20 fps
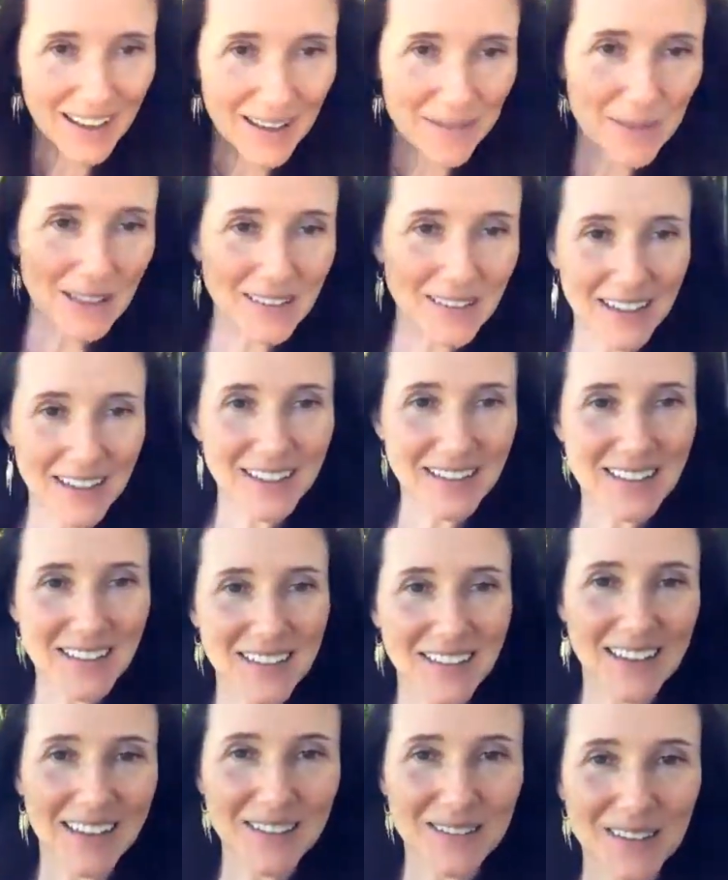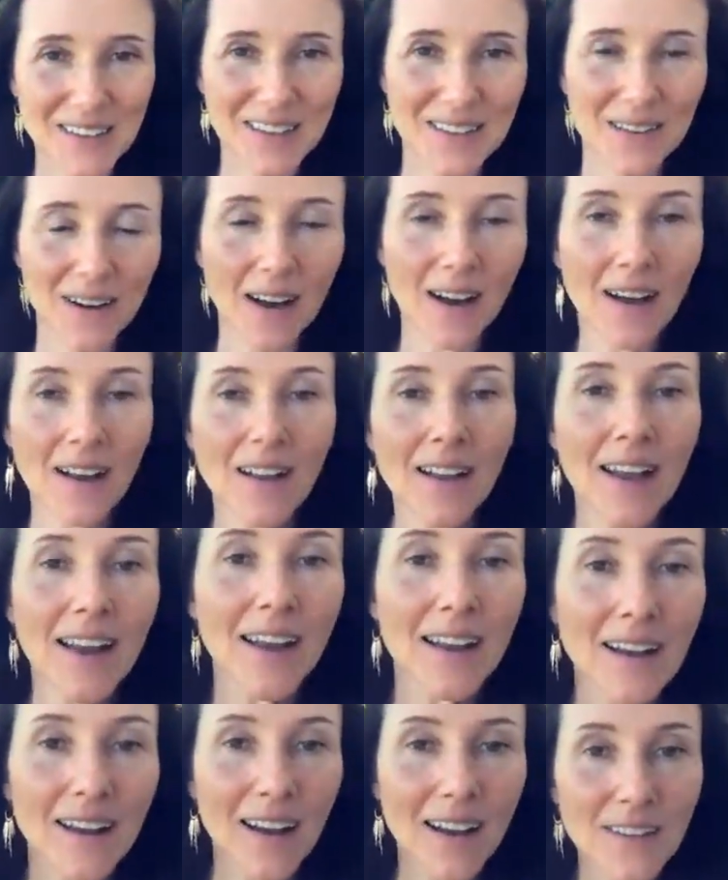I'm excited to connect with you all,
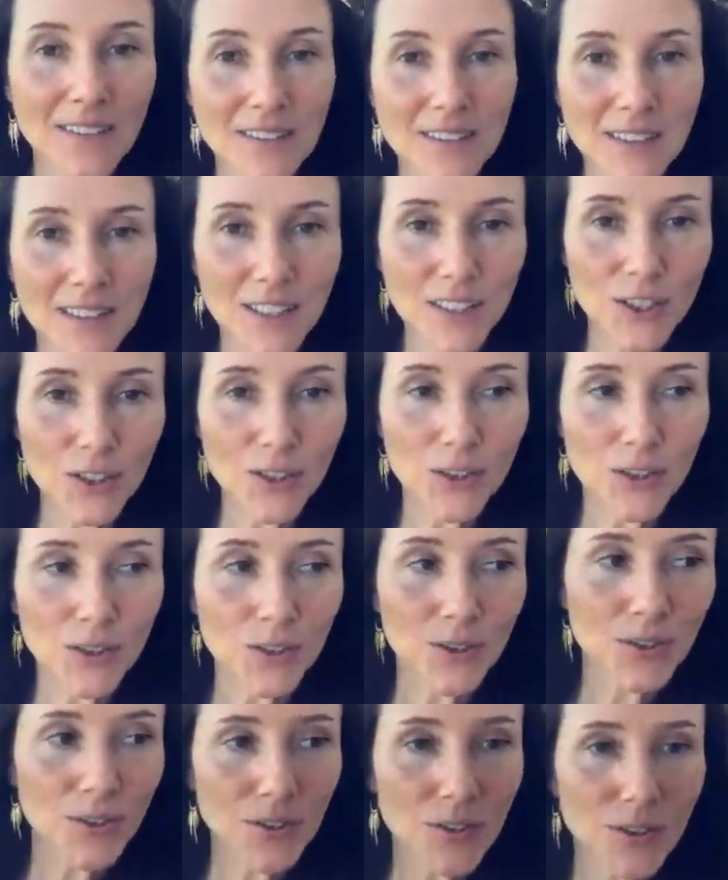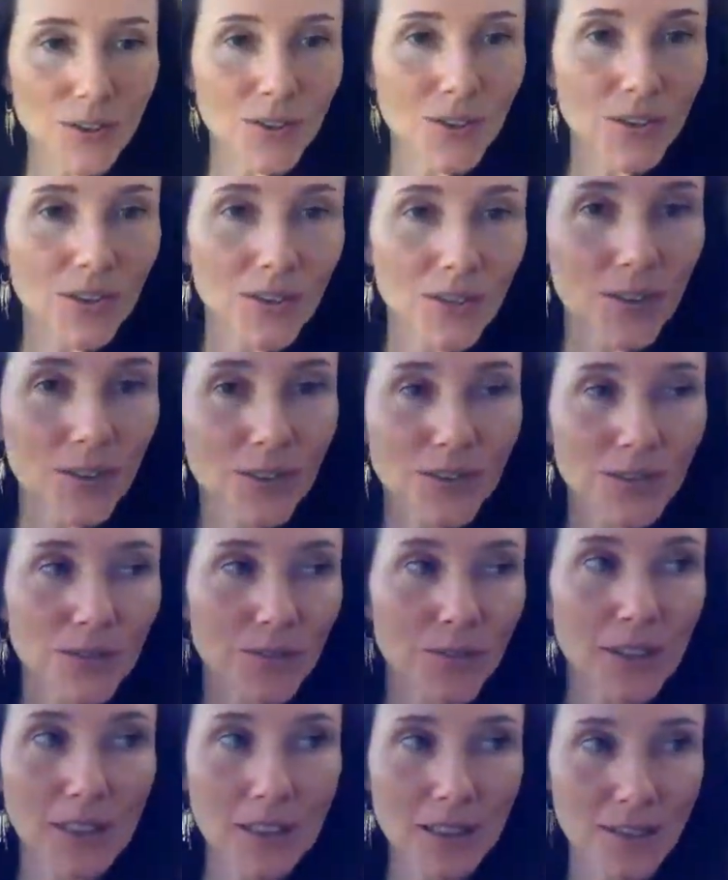and I'll see you
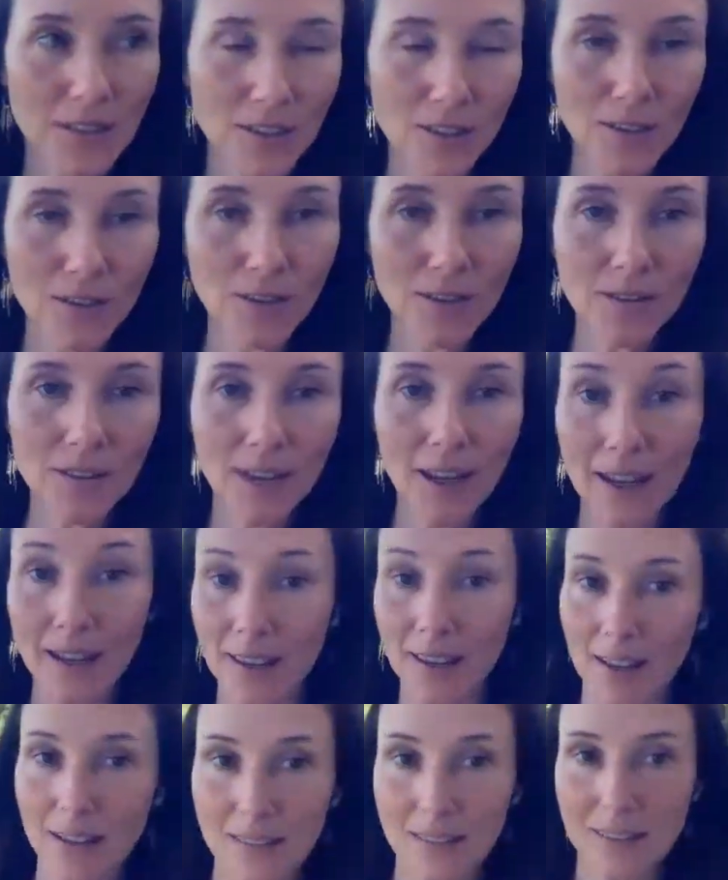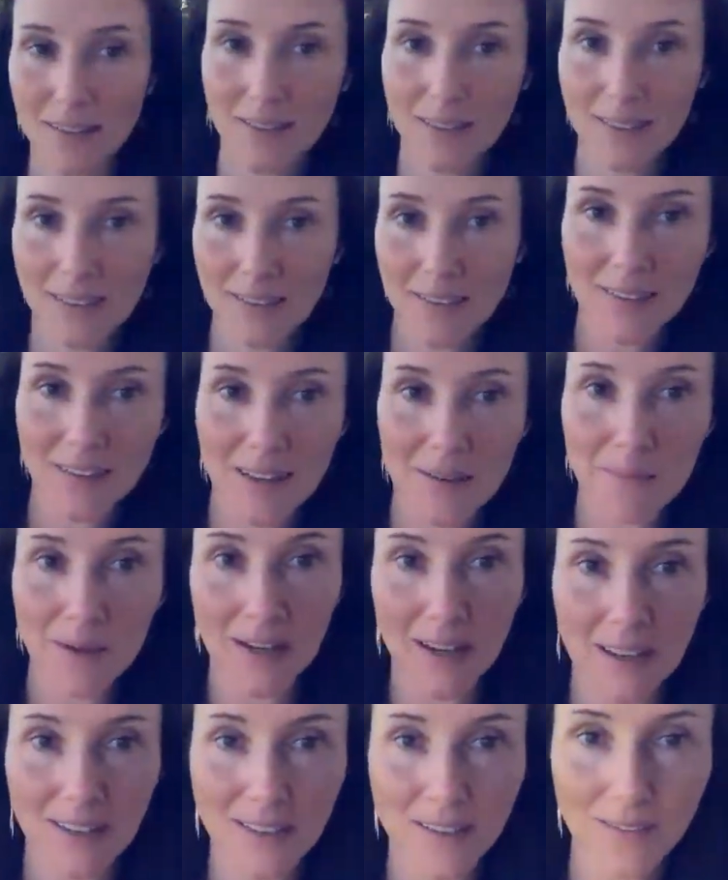really soon, I guess, in
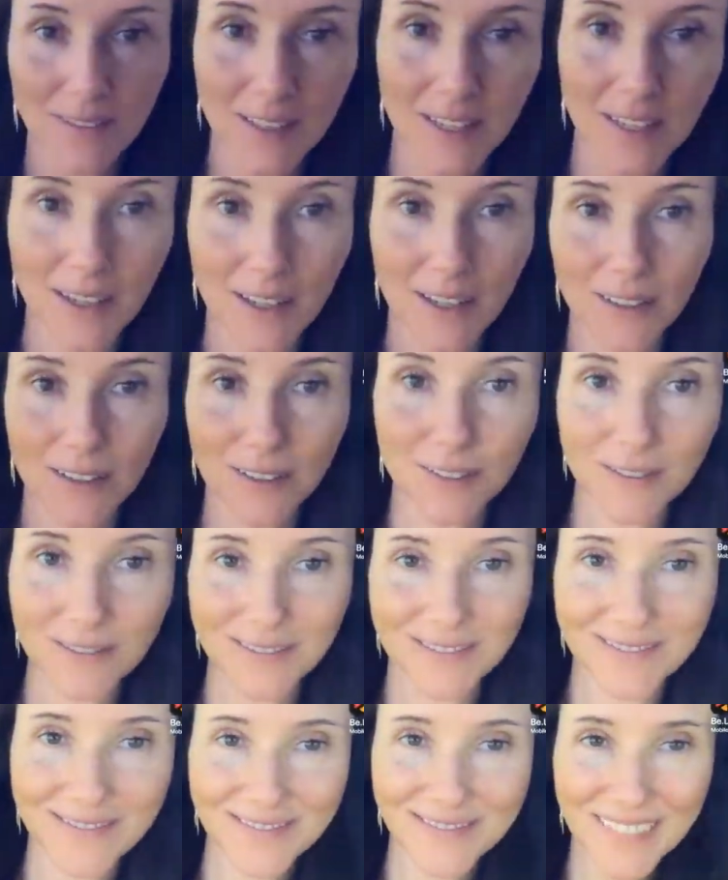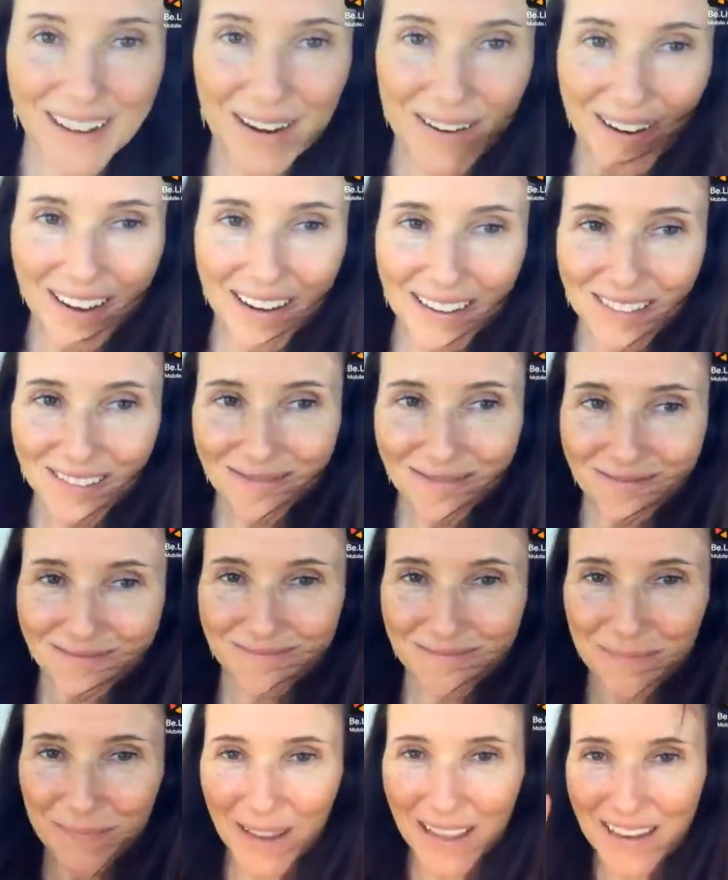my next video. All right.
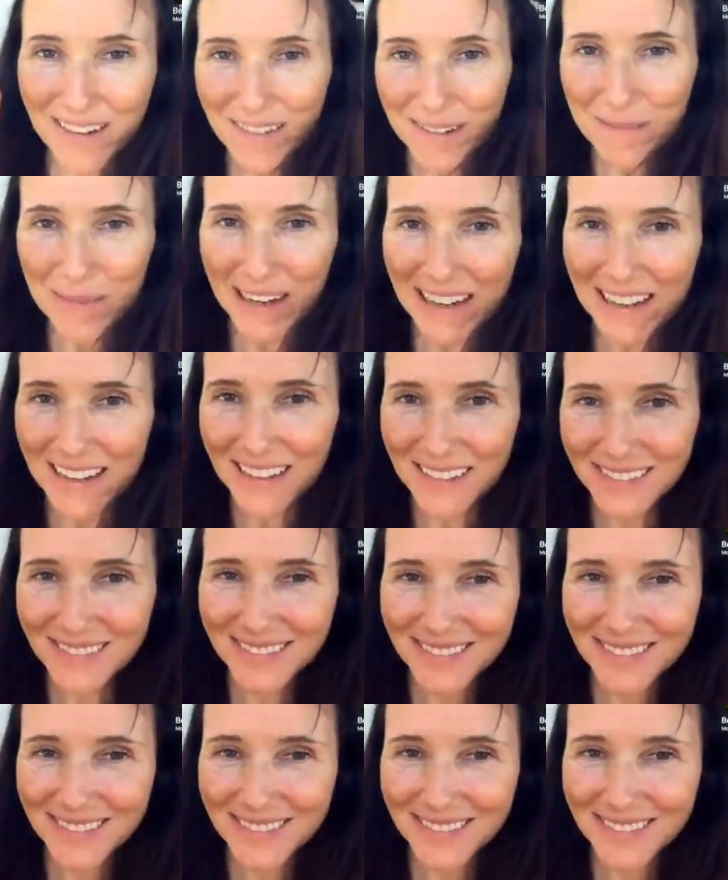Bye, everybody.